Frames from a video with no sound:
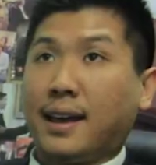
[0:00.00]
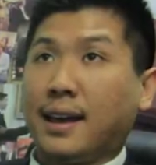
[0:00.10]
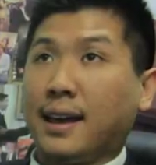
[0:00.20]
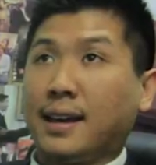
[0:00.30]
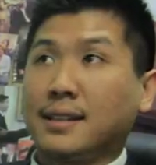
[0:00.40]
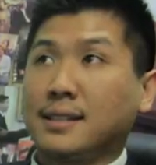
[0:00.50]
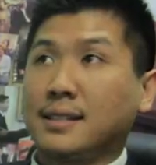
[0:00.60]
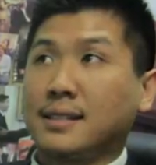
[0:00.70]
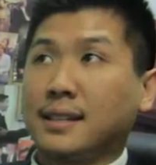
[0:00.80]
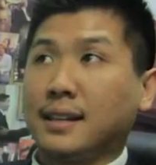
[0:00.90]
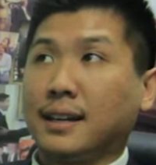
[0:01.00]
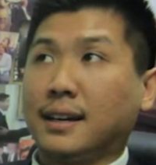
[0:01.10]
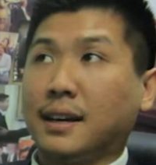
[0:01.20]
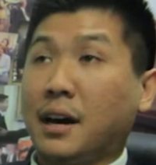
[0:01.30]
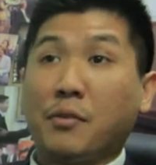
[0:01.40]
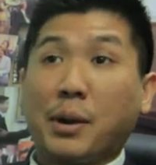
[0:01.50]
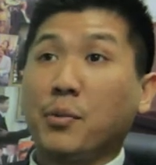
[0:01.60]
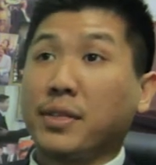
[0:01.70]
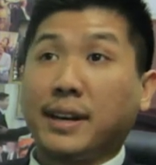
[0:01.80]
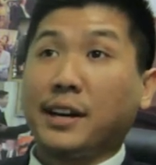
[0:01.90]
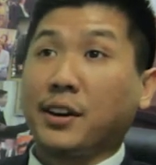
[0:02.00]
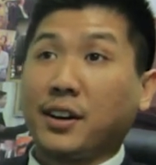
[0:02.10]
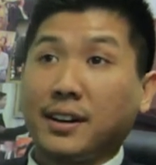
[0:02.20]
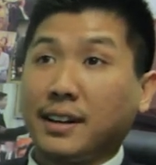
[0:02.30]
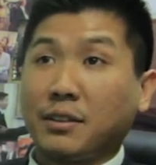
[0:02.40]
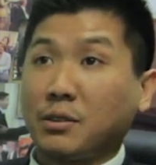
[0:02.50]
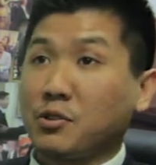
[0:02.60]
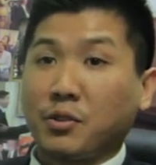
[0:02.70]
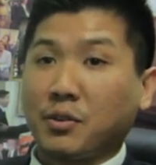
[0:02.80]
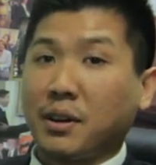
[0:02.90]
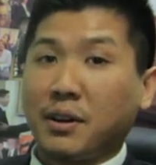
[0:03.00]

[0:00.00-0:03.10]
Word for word: and uh, Rainbow Theater, and those were